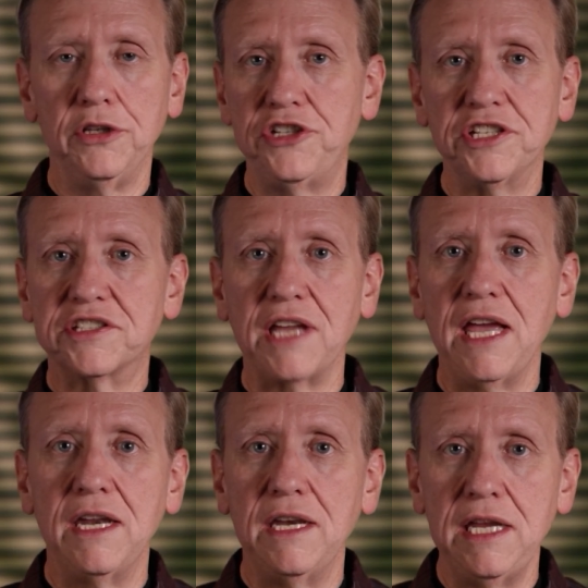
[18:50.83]
just
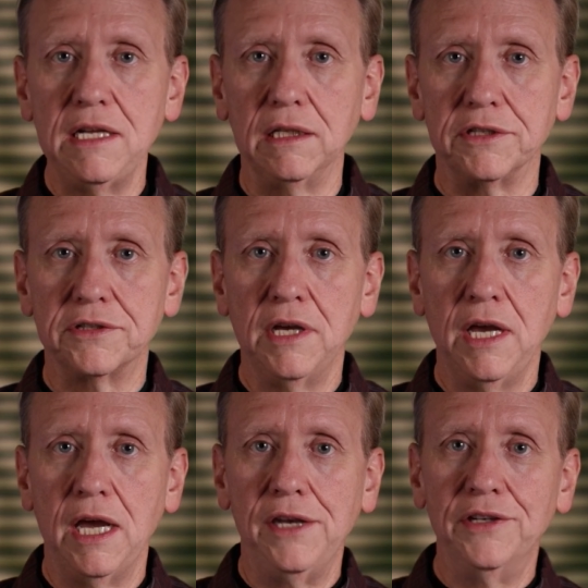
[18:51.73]
say it in English.
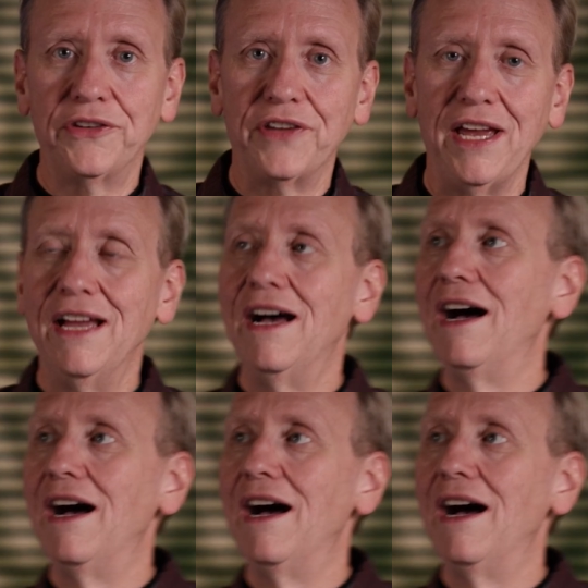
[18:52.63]
And you'll say,